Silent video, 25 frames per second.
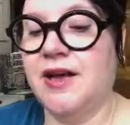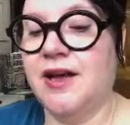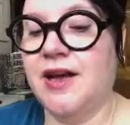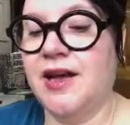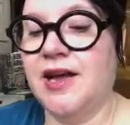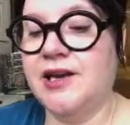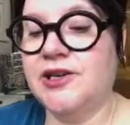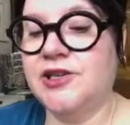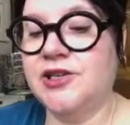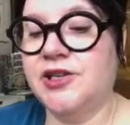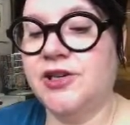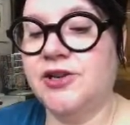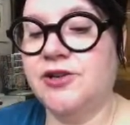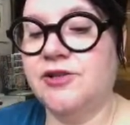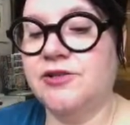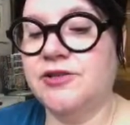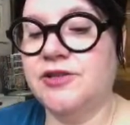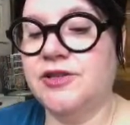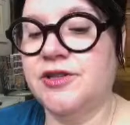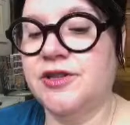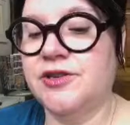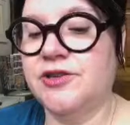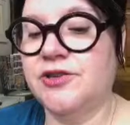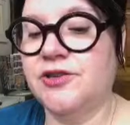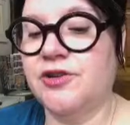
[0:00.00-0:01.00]
I actually
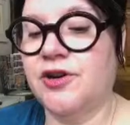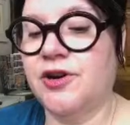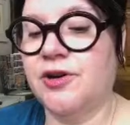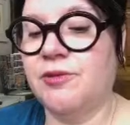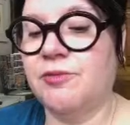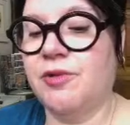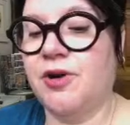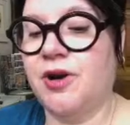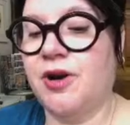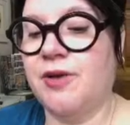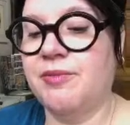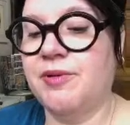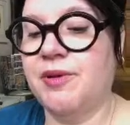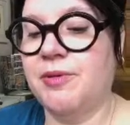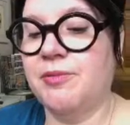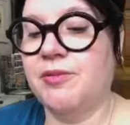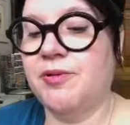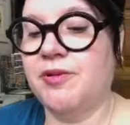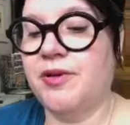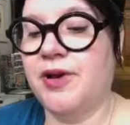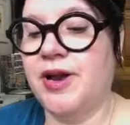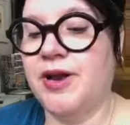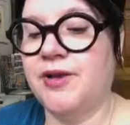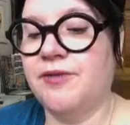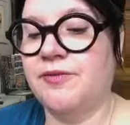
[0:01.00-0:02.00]
used the dark Poppy
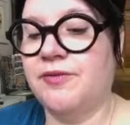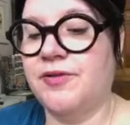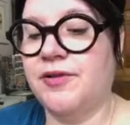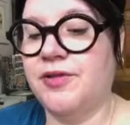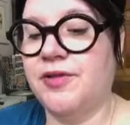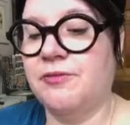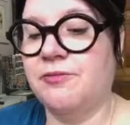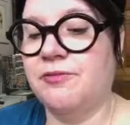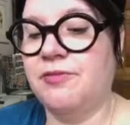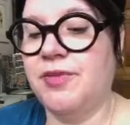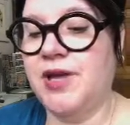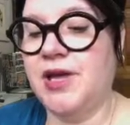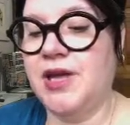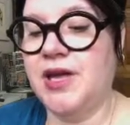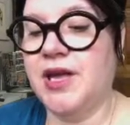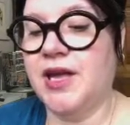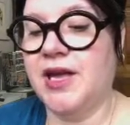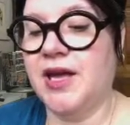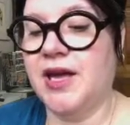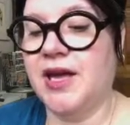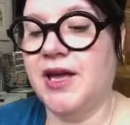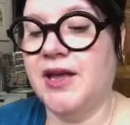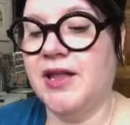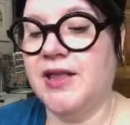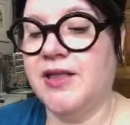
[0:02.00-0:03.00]
Parade for the beak
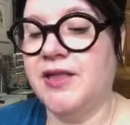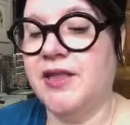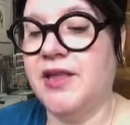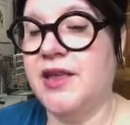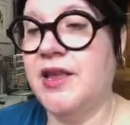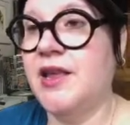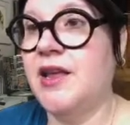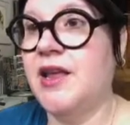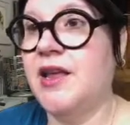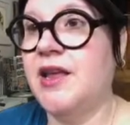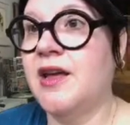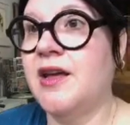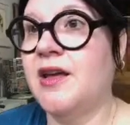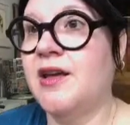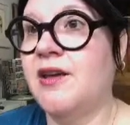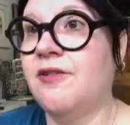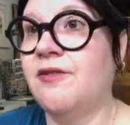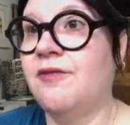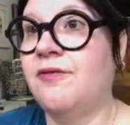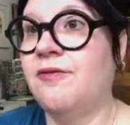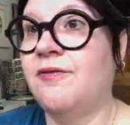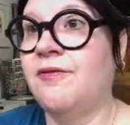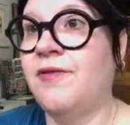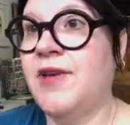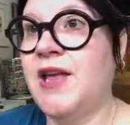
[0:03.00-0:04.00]
and the
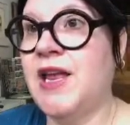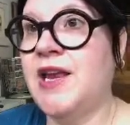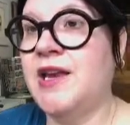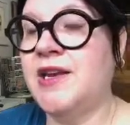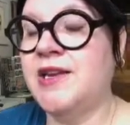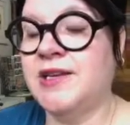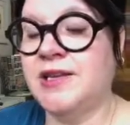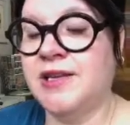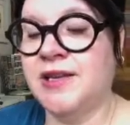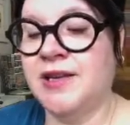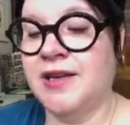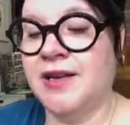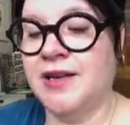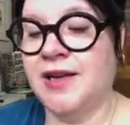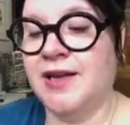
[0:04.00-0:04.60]
feet.